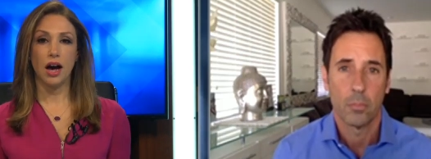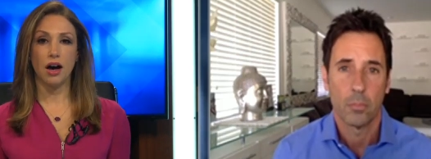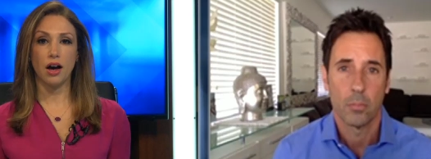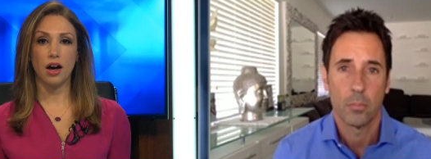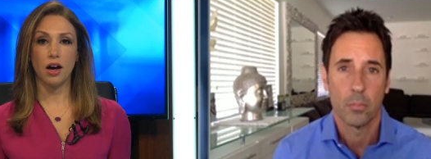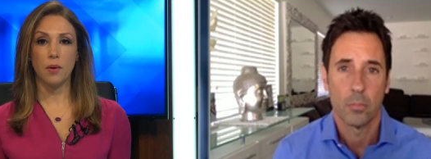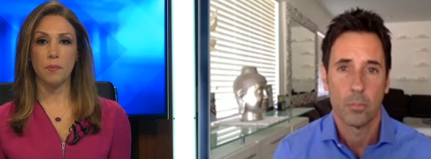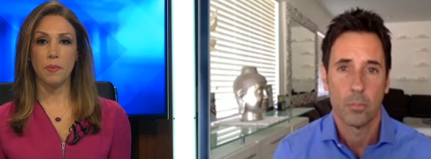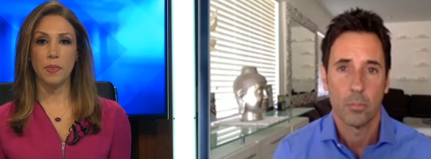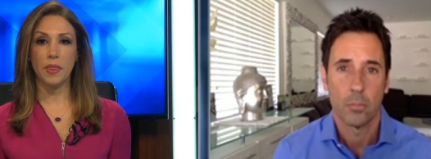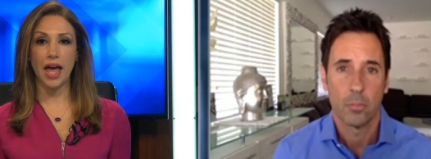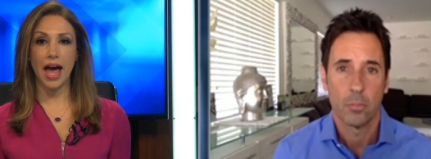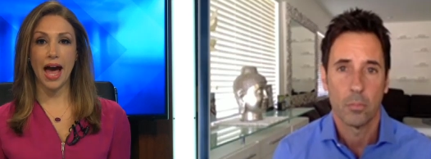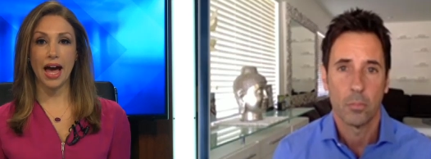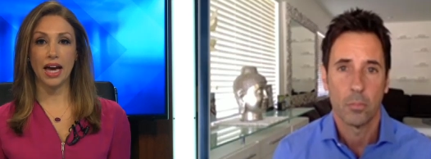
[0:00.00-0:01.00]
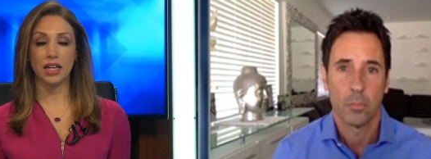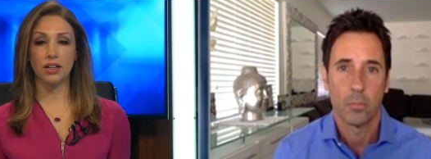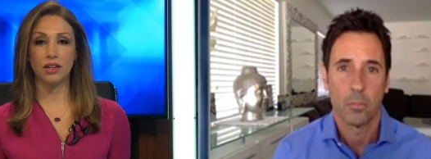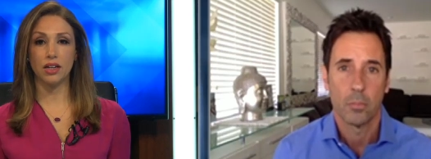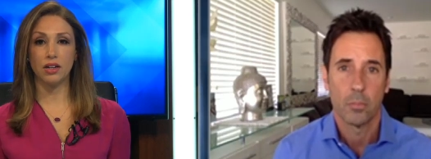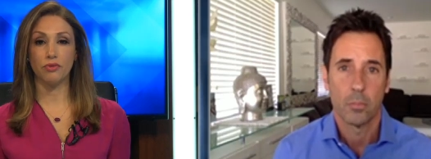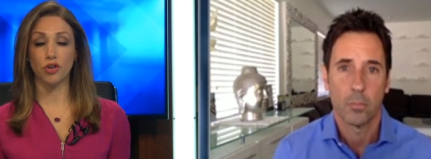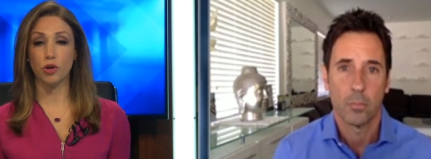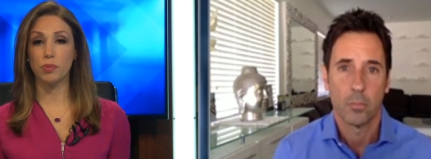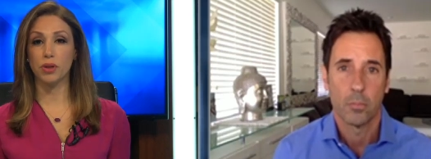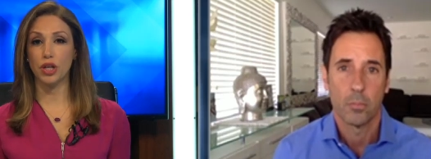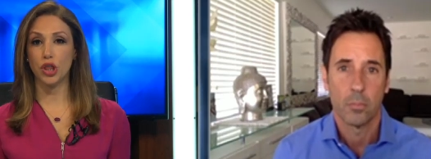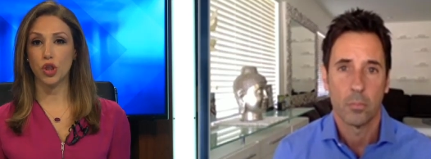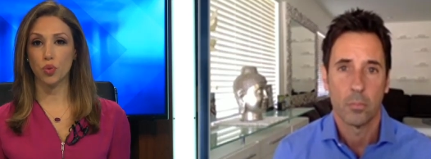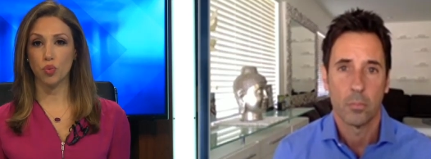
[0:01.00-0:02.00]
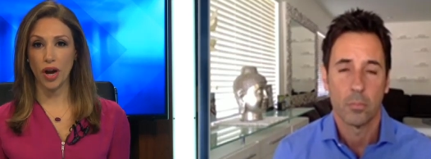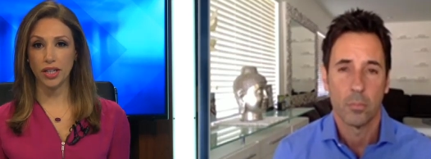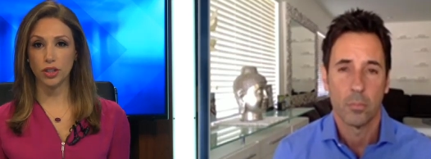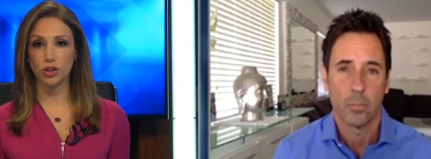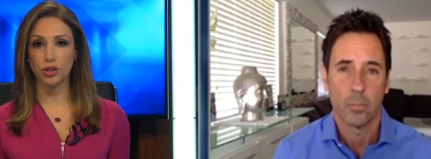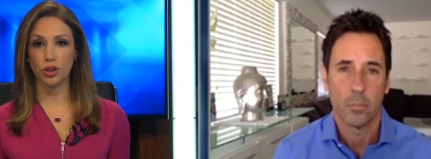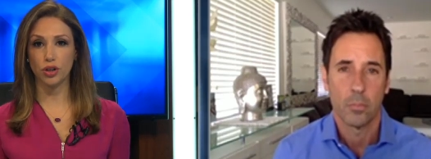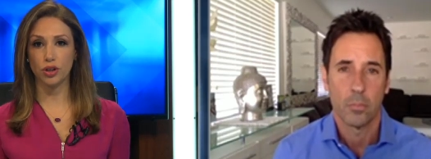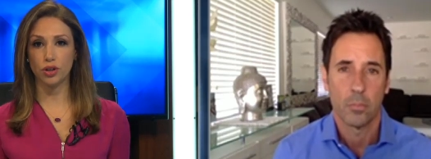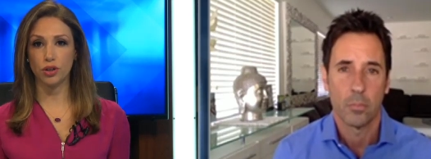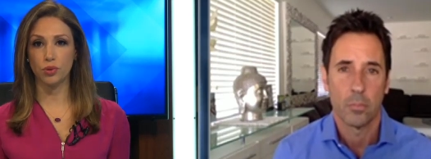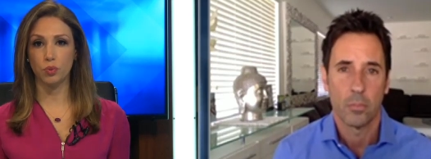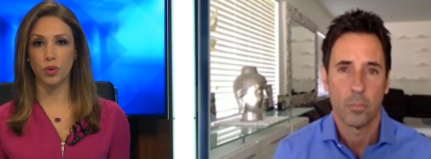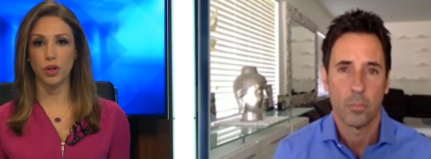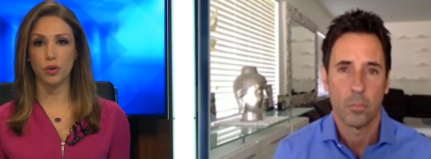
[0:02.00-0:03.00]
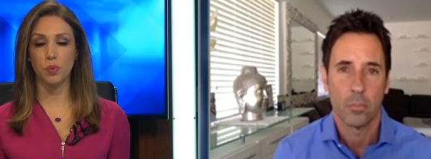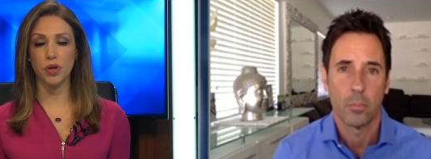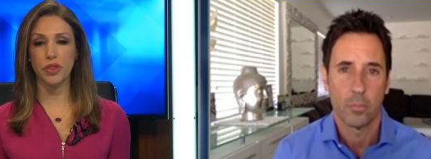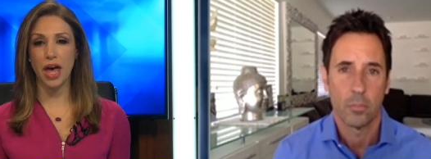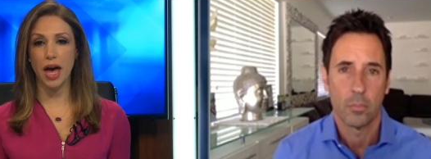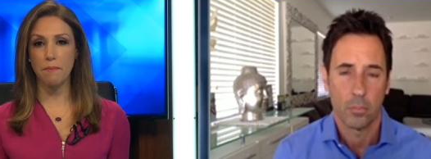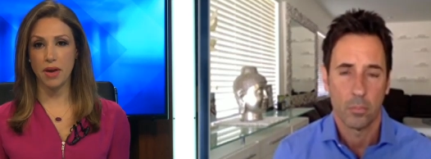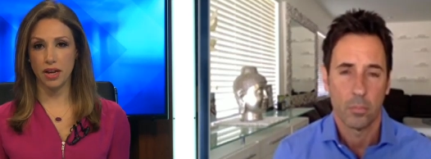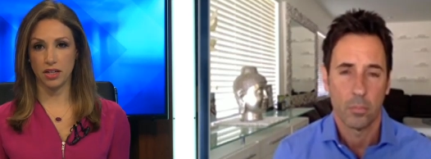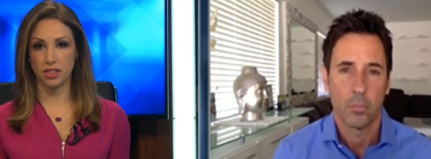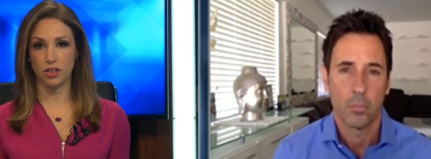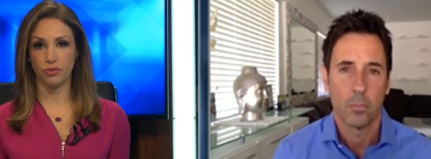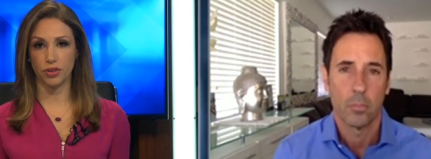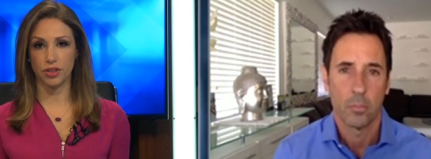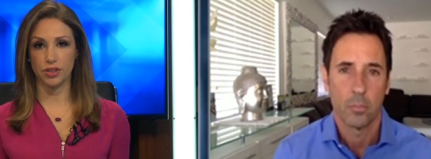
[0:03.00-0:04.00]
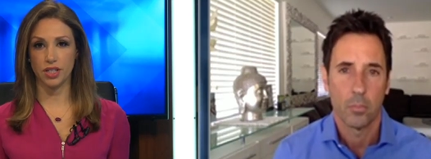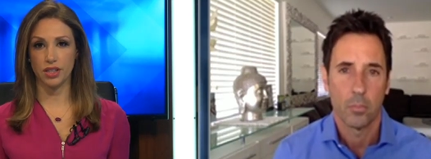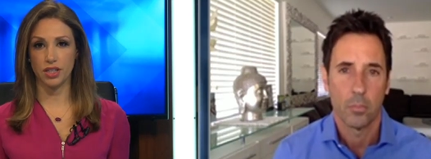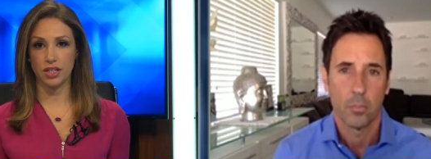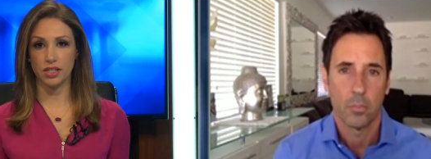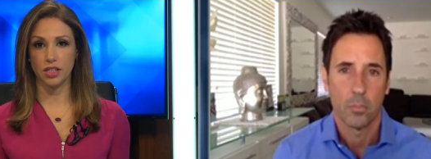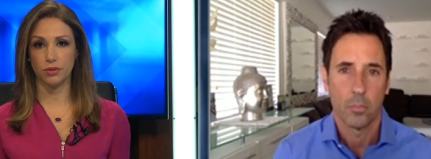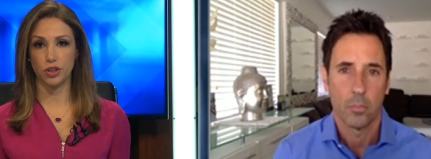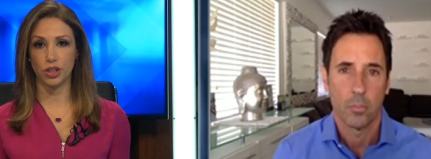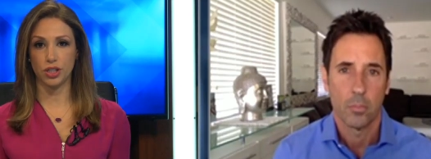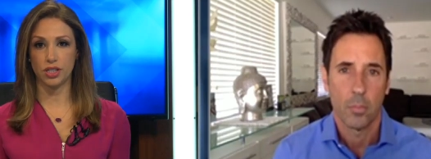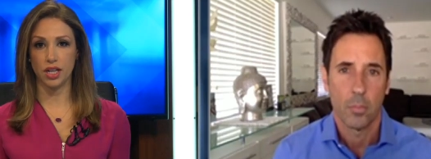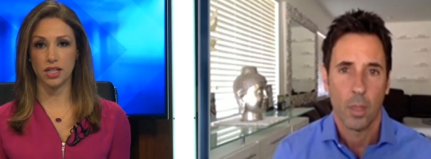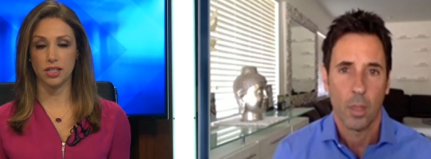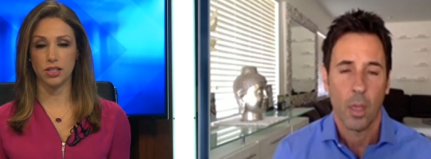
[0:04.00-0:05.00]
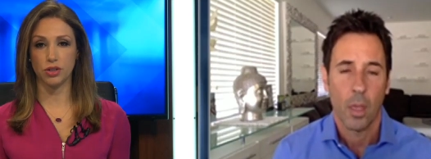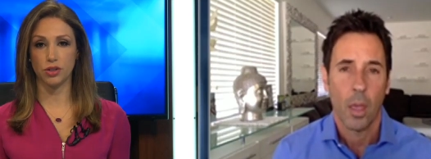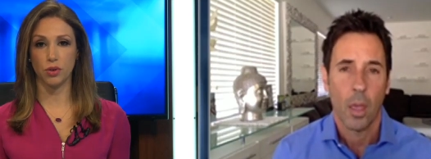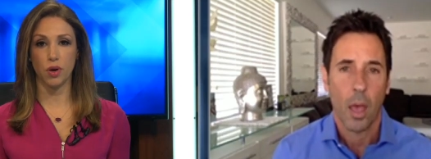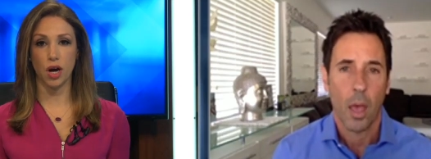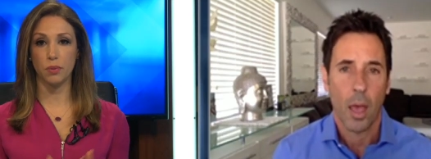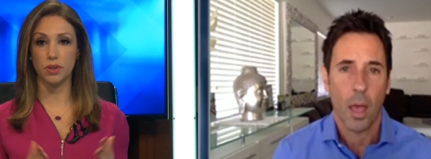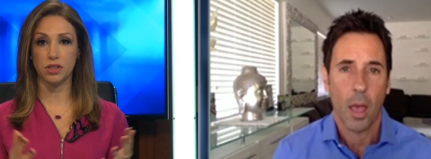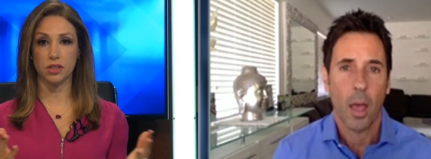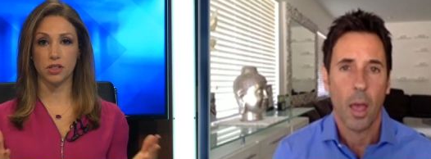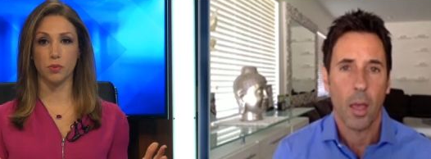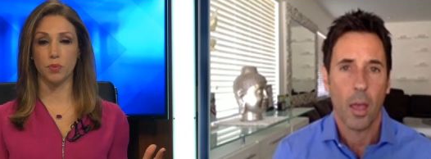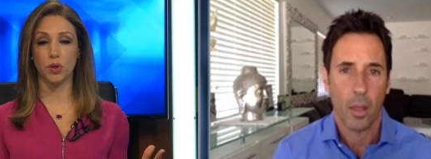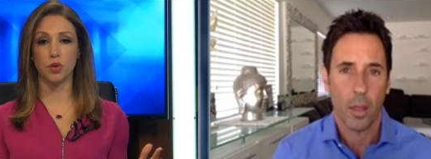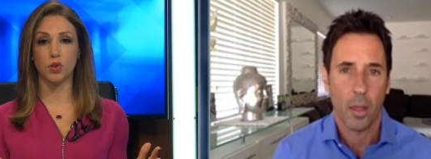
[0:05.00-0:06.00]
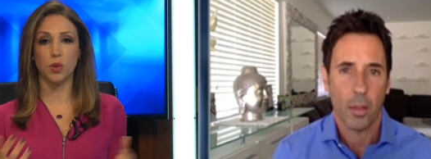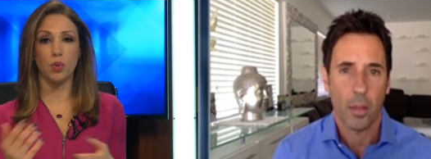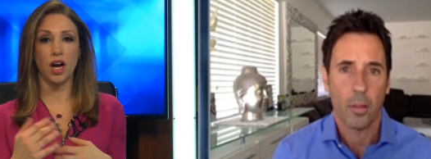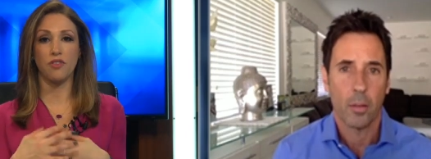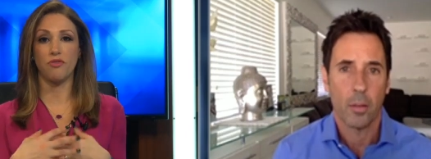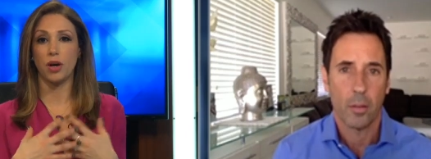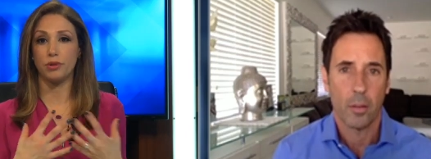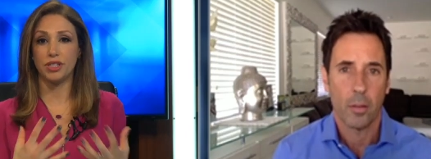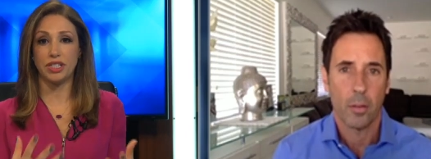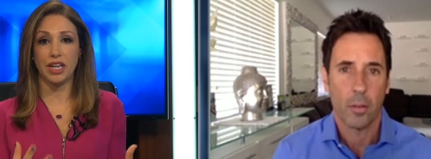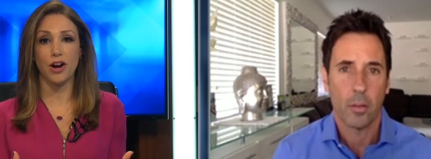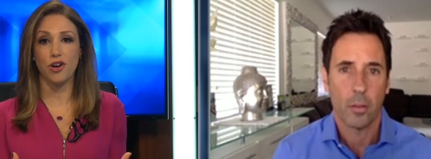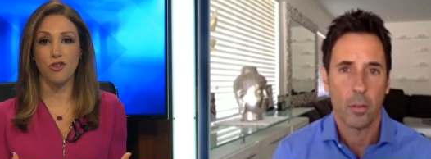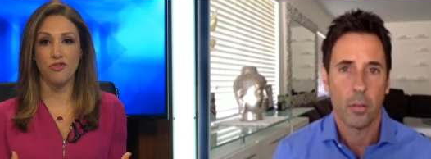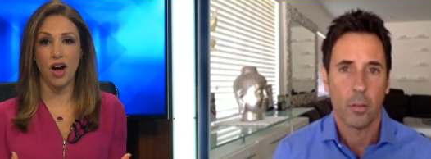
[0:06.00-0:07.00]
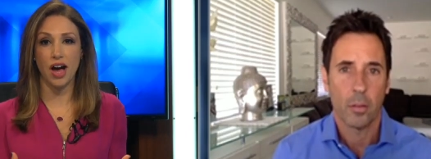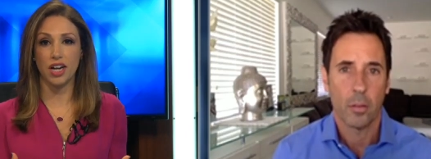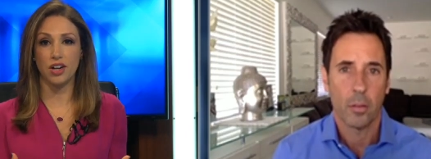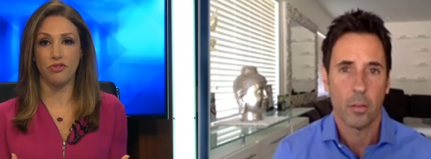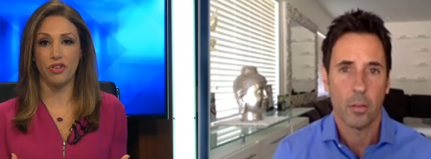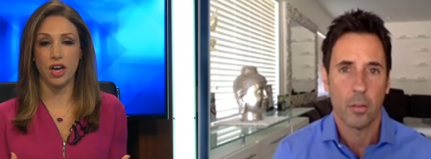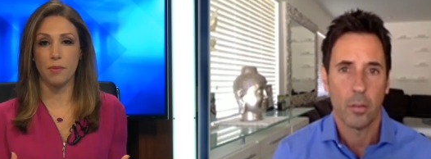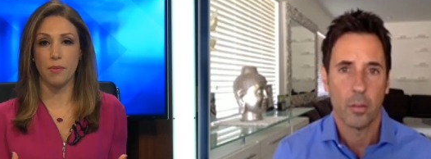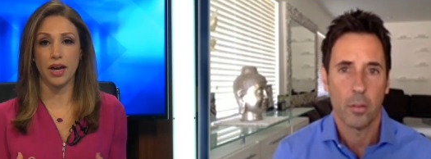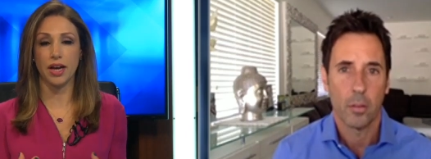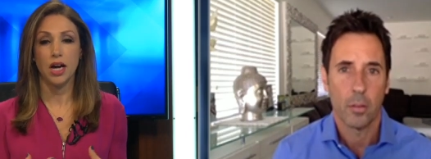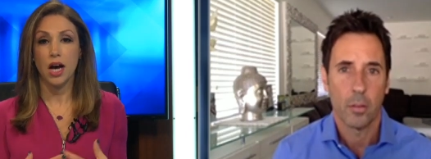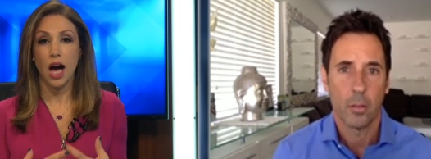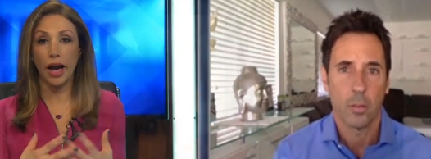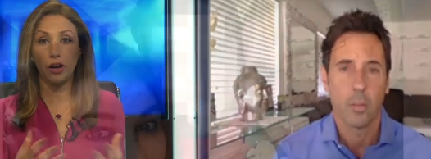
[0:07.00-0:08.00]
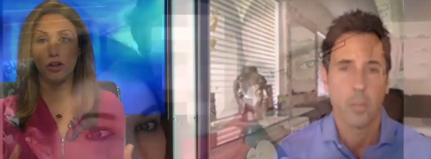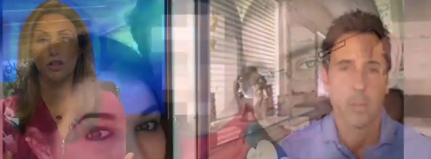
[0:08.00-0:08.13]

Speaker 1: um, and verbally threatened her. Will, will that make a difference in this? If she says, you know, I was this abused wife, I was terrified of him, I, I